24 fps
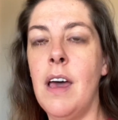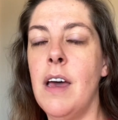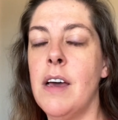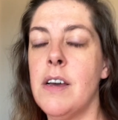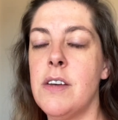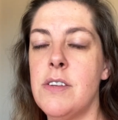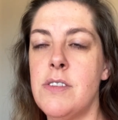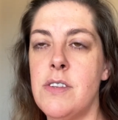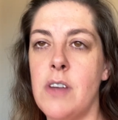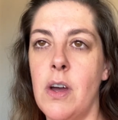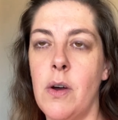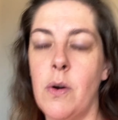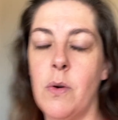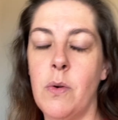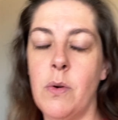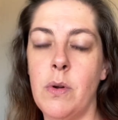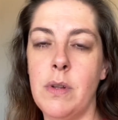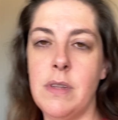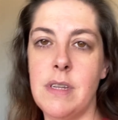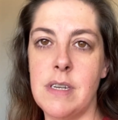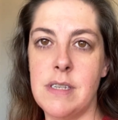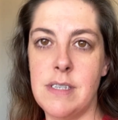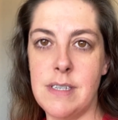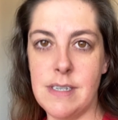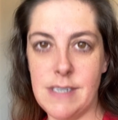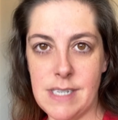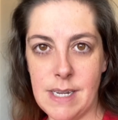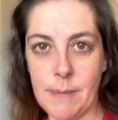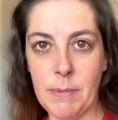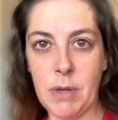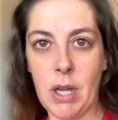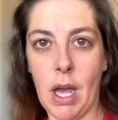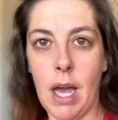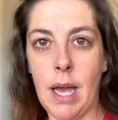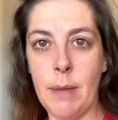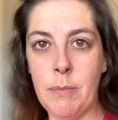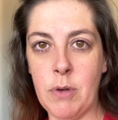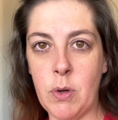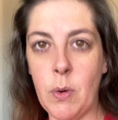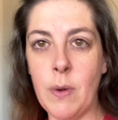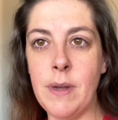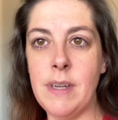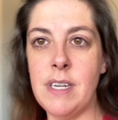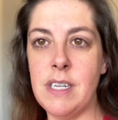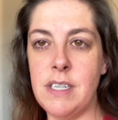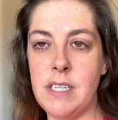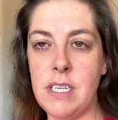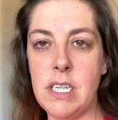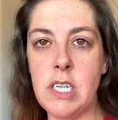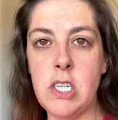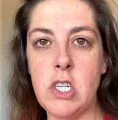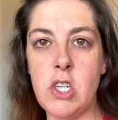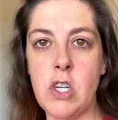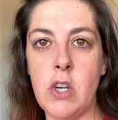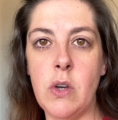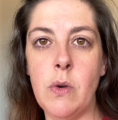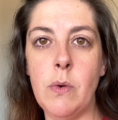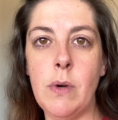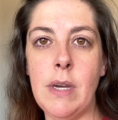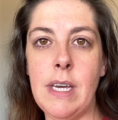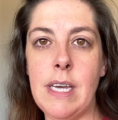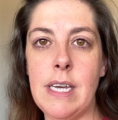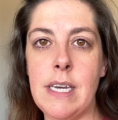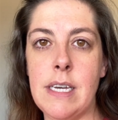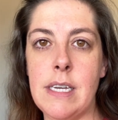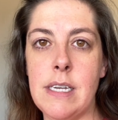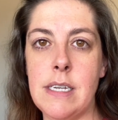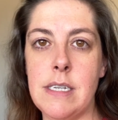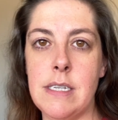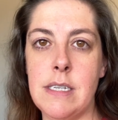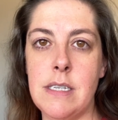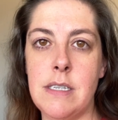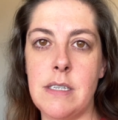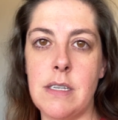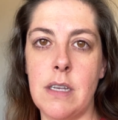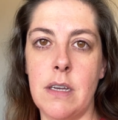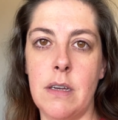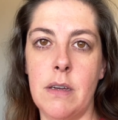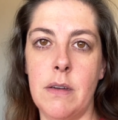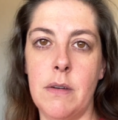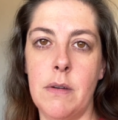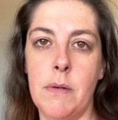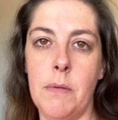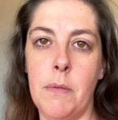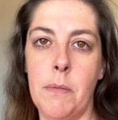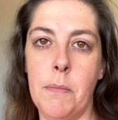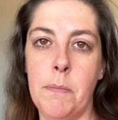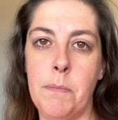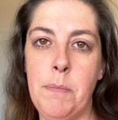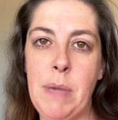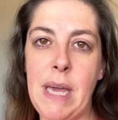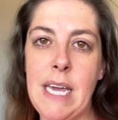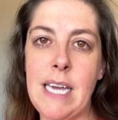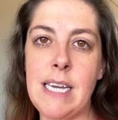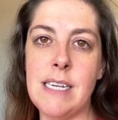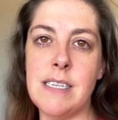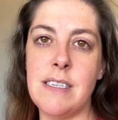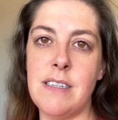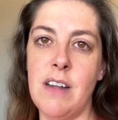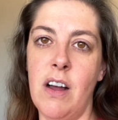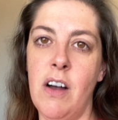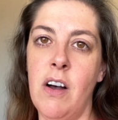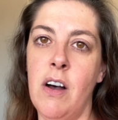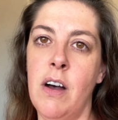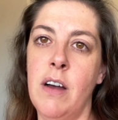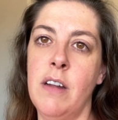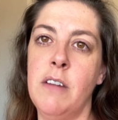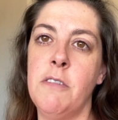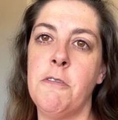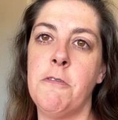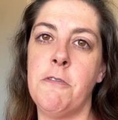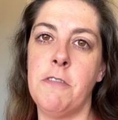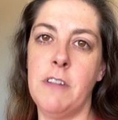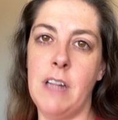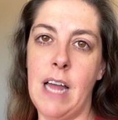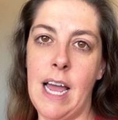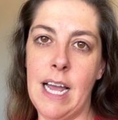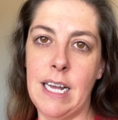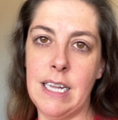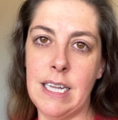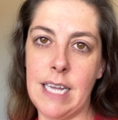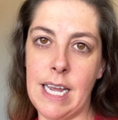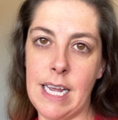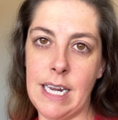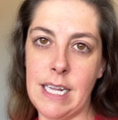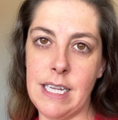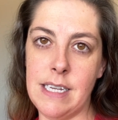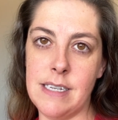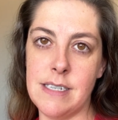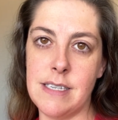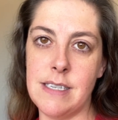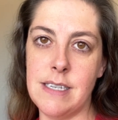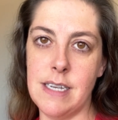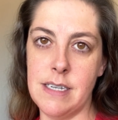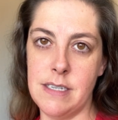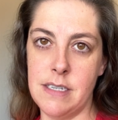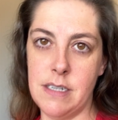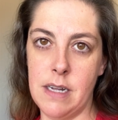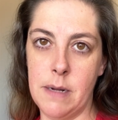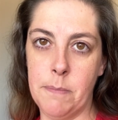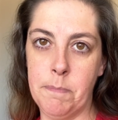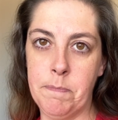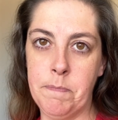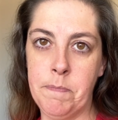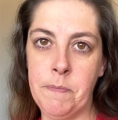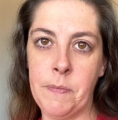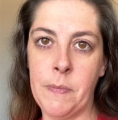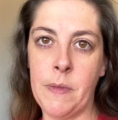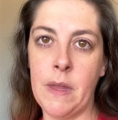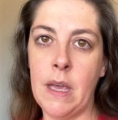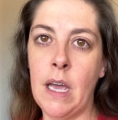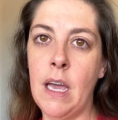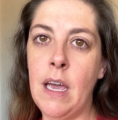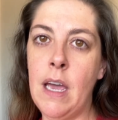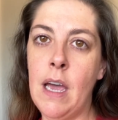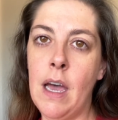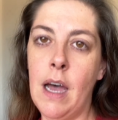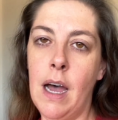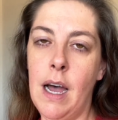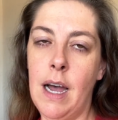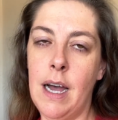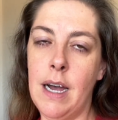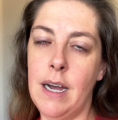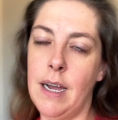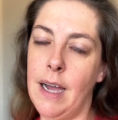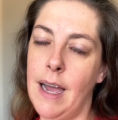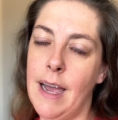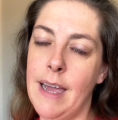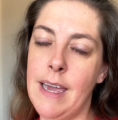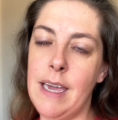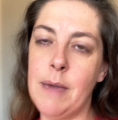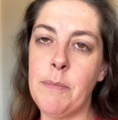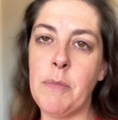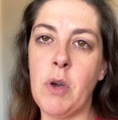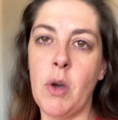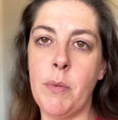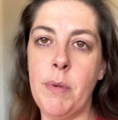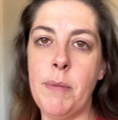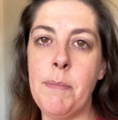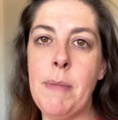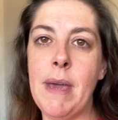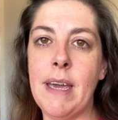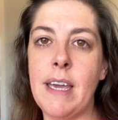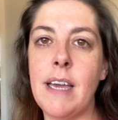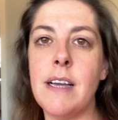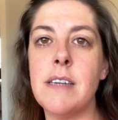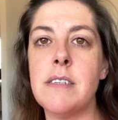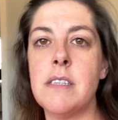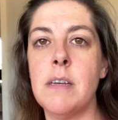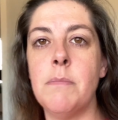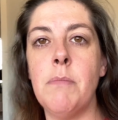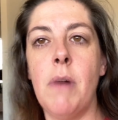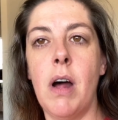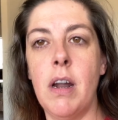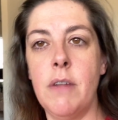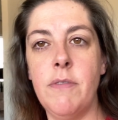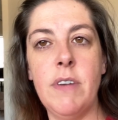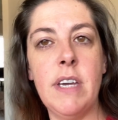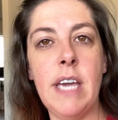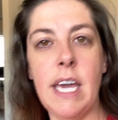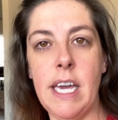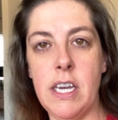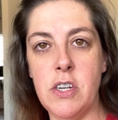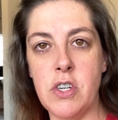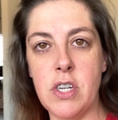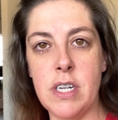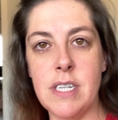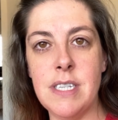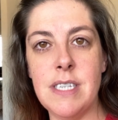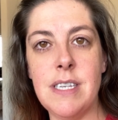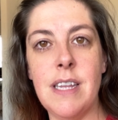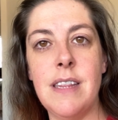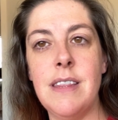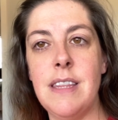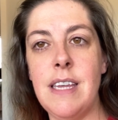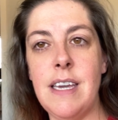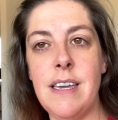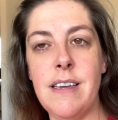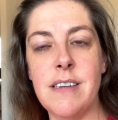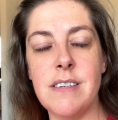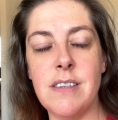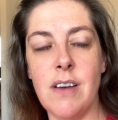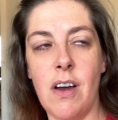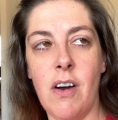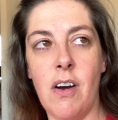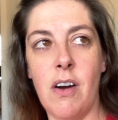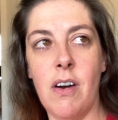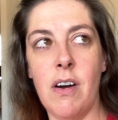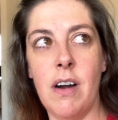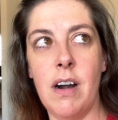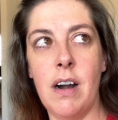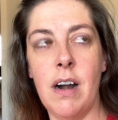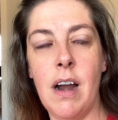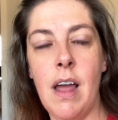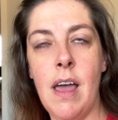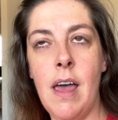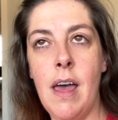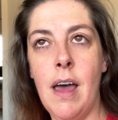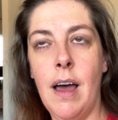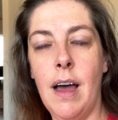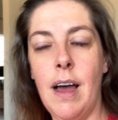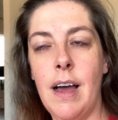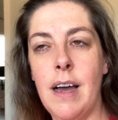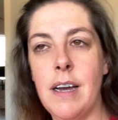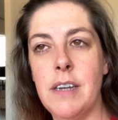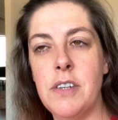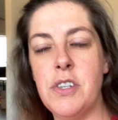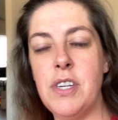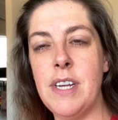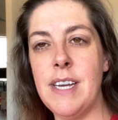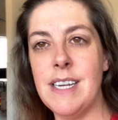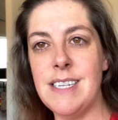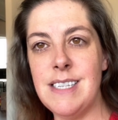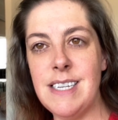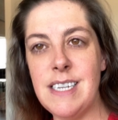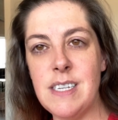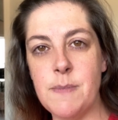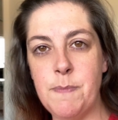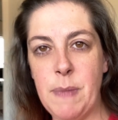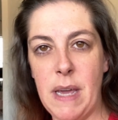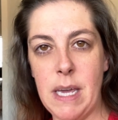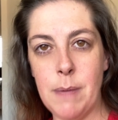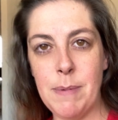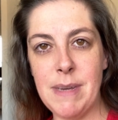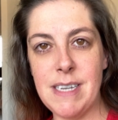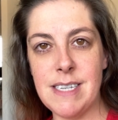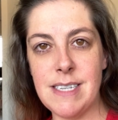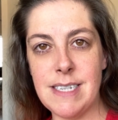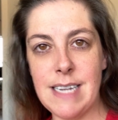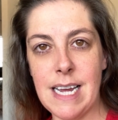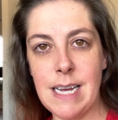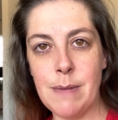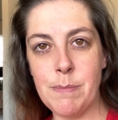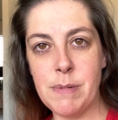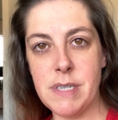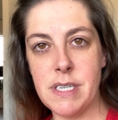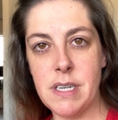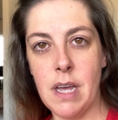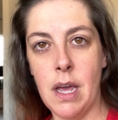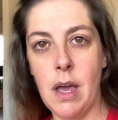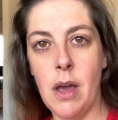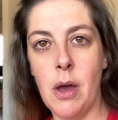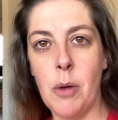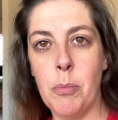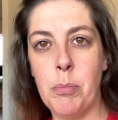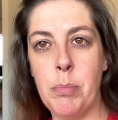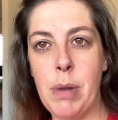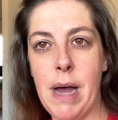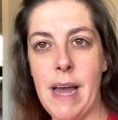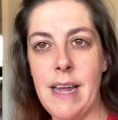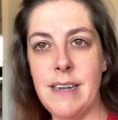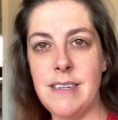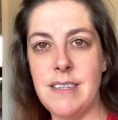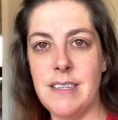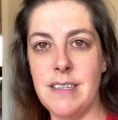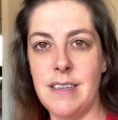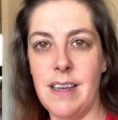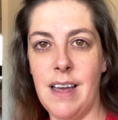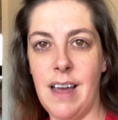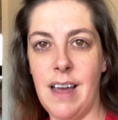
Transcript: So, the system I'm going to teach you is based on FlyLady's system. Uh, I am going to be making some modifications, and these are, uh, she has these baby steps, but